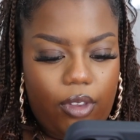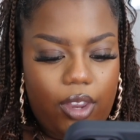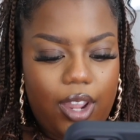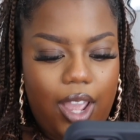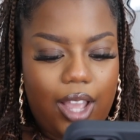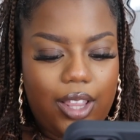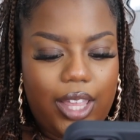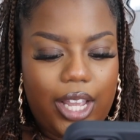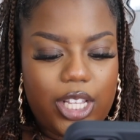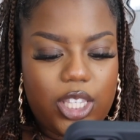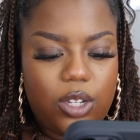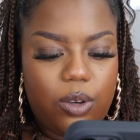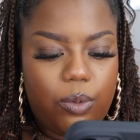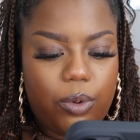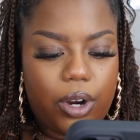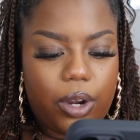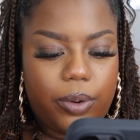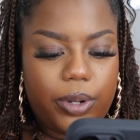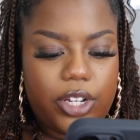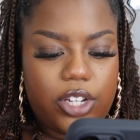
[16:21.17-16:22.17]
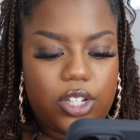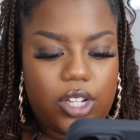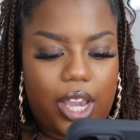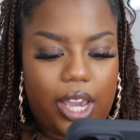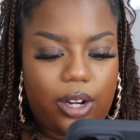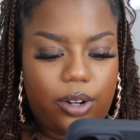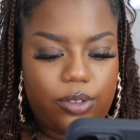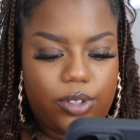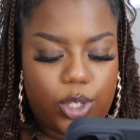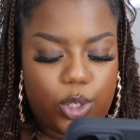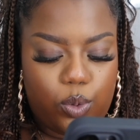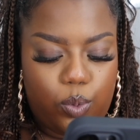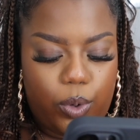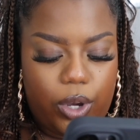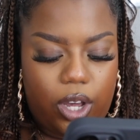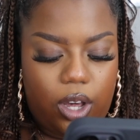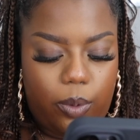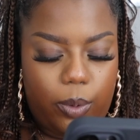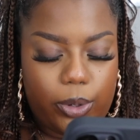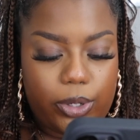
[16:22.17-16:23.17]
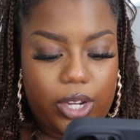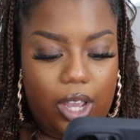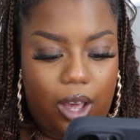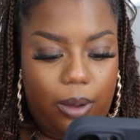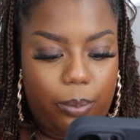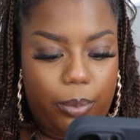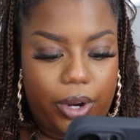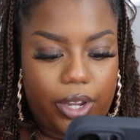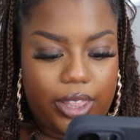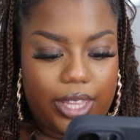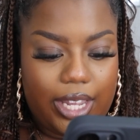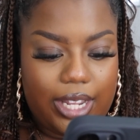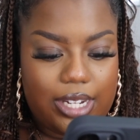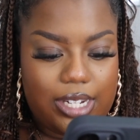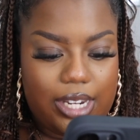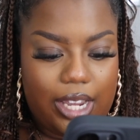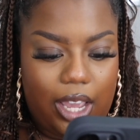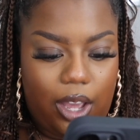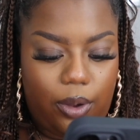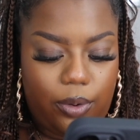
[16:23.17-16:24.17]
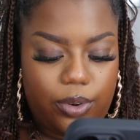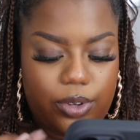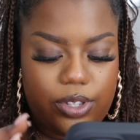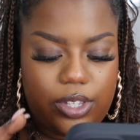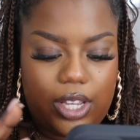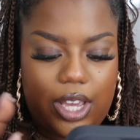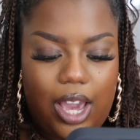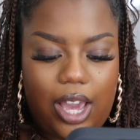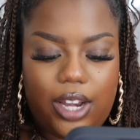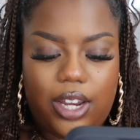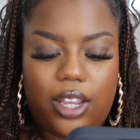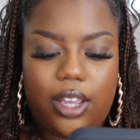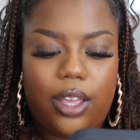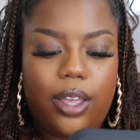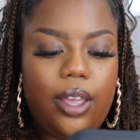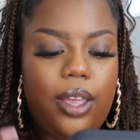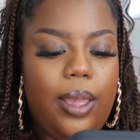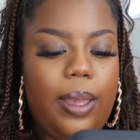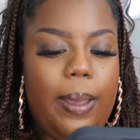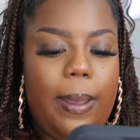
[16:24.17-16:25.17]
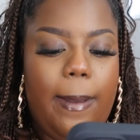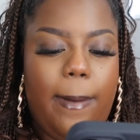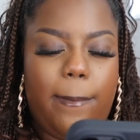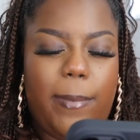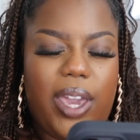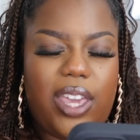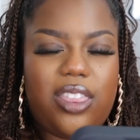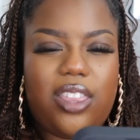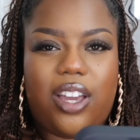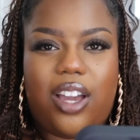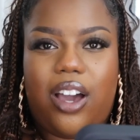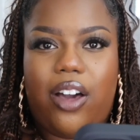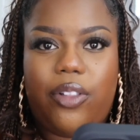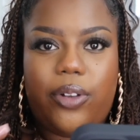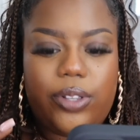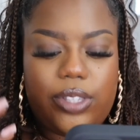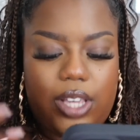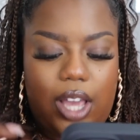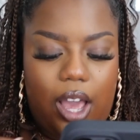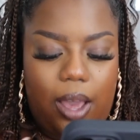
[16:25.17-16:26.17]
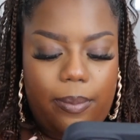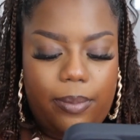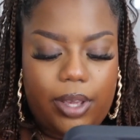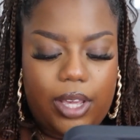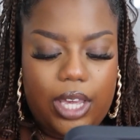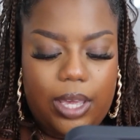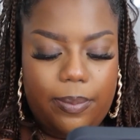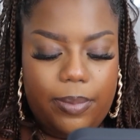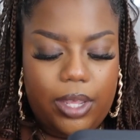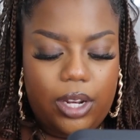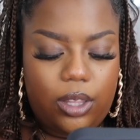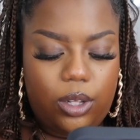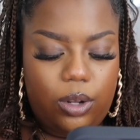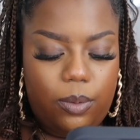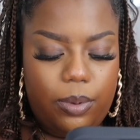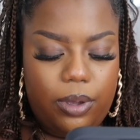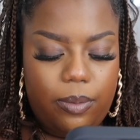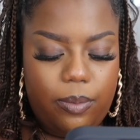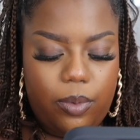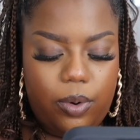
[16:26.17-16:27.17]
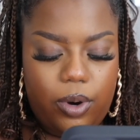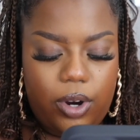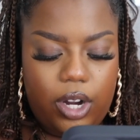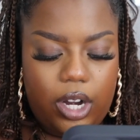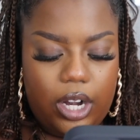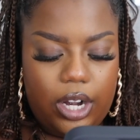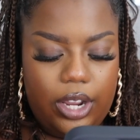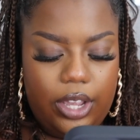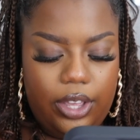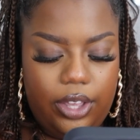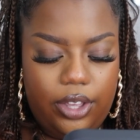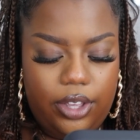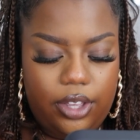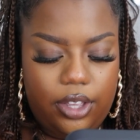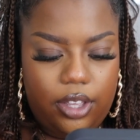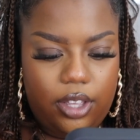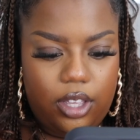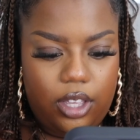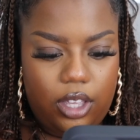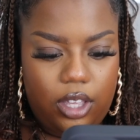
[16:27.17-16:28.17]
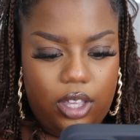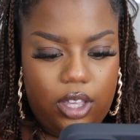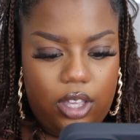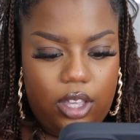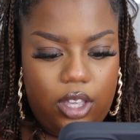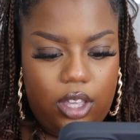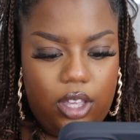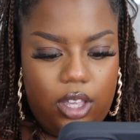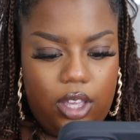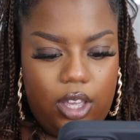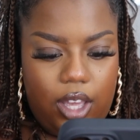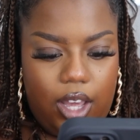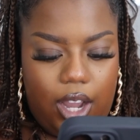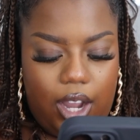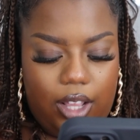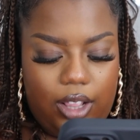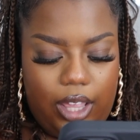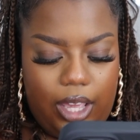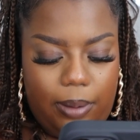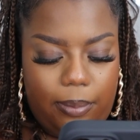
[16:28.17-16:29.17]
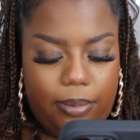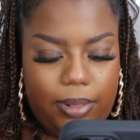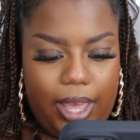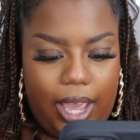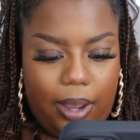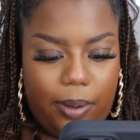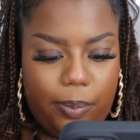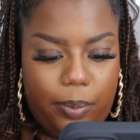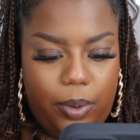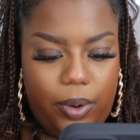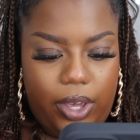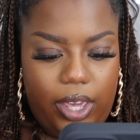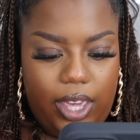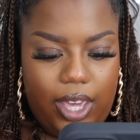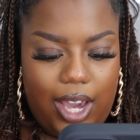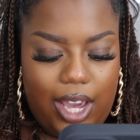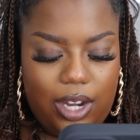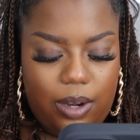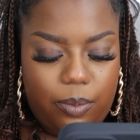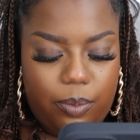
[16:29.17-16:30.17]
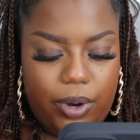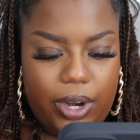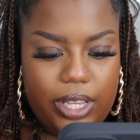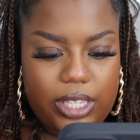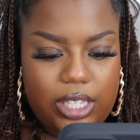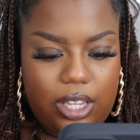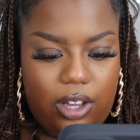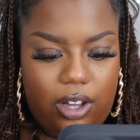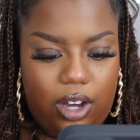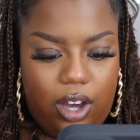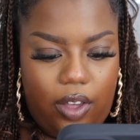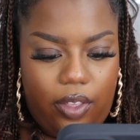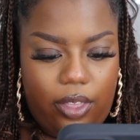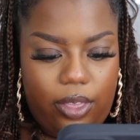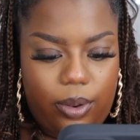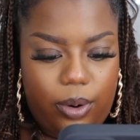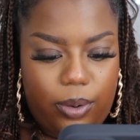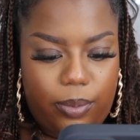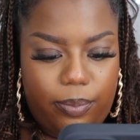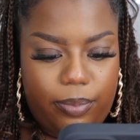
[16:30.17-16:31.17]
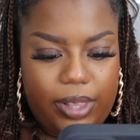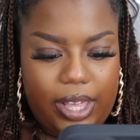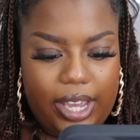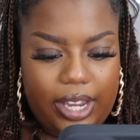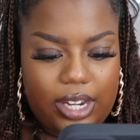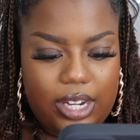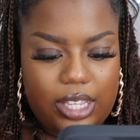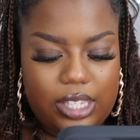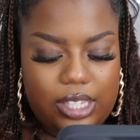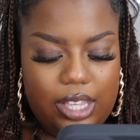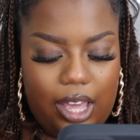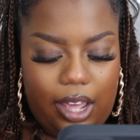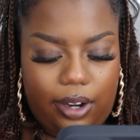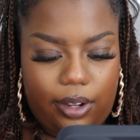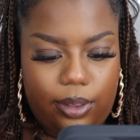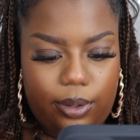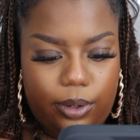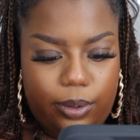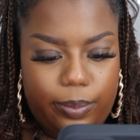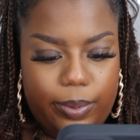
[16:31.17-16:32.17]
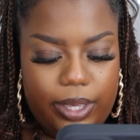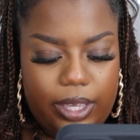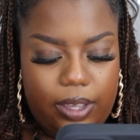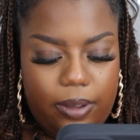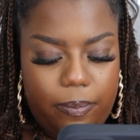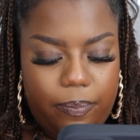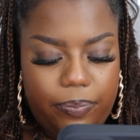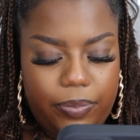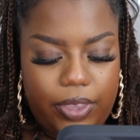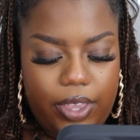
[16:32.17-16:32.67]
I like to work with shadows as well, which I'll bring that down just to kind of make the colors come in a little bit more. I like black point. It kind of brings out all the little blackness out a little bit.